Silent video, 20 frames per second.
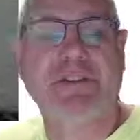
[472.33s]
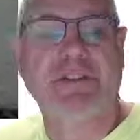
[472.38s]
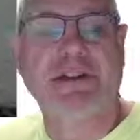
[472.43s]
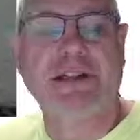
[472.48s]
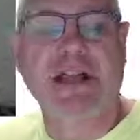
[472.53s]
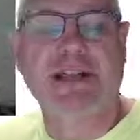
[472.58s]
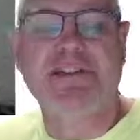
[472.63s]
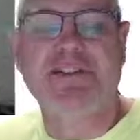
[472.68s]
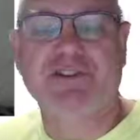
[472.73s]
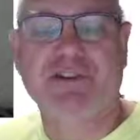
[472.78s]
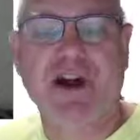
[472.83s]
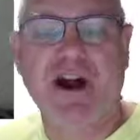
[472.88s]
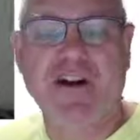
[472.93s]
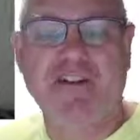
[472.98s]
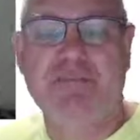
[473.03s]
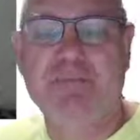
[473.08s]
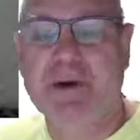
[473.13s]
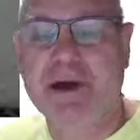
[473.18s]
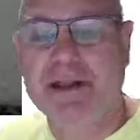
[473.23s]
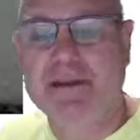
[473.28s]
The lights are
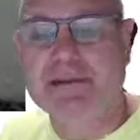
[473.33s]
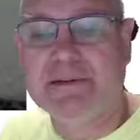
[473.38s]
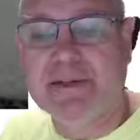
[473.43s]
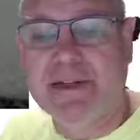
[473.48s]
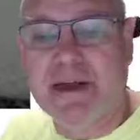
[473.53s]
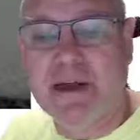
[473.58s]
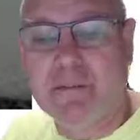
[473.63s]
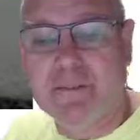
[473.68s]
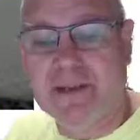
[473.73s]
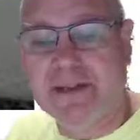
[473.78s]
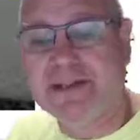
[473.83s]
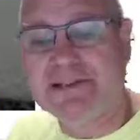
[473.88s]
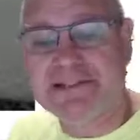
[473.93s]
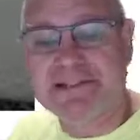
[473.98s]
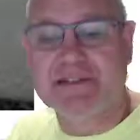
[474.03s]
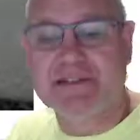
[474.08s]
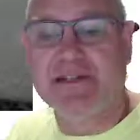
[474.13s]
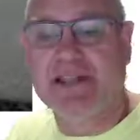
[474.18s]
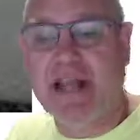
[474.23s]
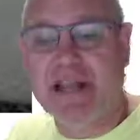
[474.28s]
off, but you can
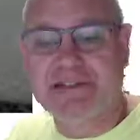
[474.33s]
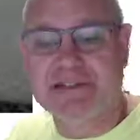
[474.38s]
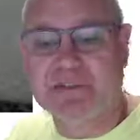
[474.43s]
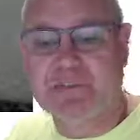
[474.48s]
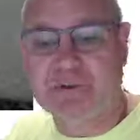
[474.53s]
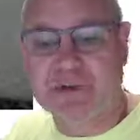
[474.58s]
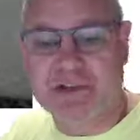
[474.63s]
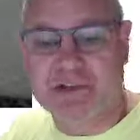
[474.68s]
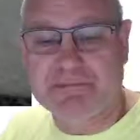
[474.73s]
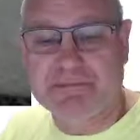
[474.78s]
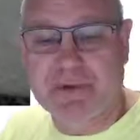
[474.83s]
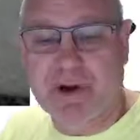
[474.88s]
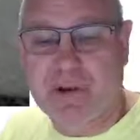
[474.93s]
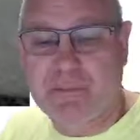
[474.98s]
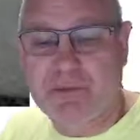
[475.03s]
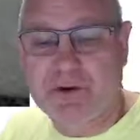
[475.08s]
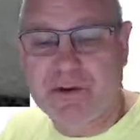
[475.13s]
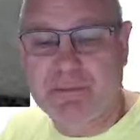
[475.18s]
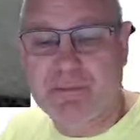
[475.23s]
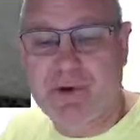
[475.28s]
see the lights are pretty
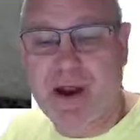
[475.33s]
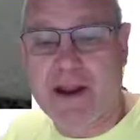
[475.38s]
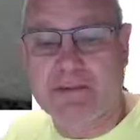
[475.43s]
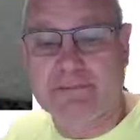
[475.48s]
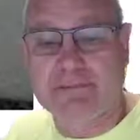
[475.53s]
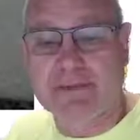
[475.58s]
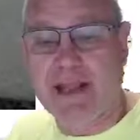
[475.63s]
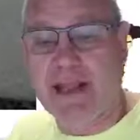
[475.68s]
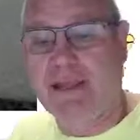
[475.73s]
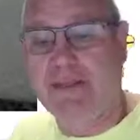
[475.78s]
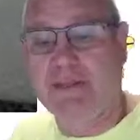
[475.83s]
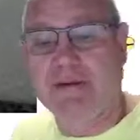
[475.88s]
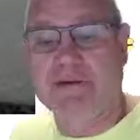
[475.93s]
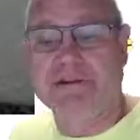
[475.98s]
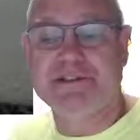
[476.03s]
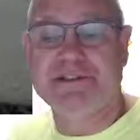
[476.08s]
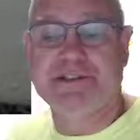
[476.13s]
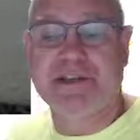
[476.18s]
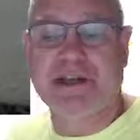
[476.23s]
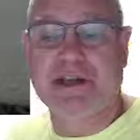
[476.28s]
bright, and
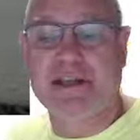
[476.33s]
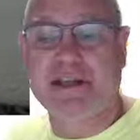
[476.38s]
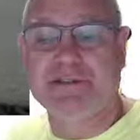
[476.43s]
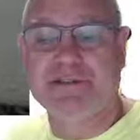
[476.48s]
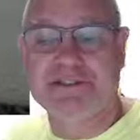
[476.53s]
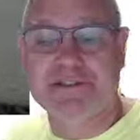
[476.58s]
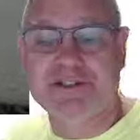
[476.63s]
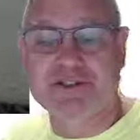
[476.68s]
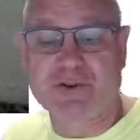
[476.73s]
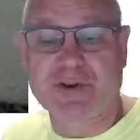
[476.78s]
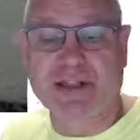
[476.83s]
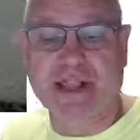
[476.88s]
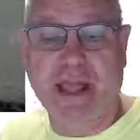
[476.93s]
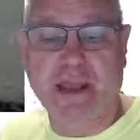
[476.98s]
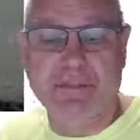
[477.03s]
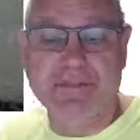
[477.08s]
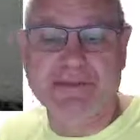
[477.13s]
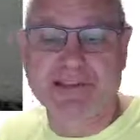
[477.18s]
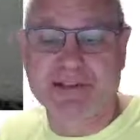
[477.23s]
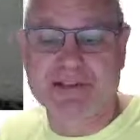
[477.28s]
there's even street
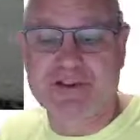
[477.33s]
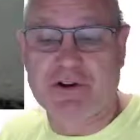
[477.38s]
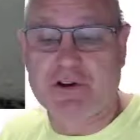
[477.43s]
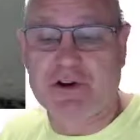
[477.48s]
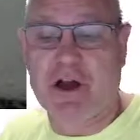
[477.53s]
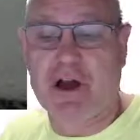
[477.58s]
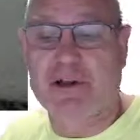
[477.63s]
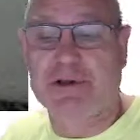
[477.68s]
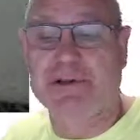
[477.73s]
lamps that turn on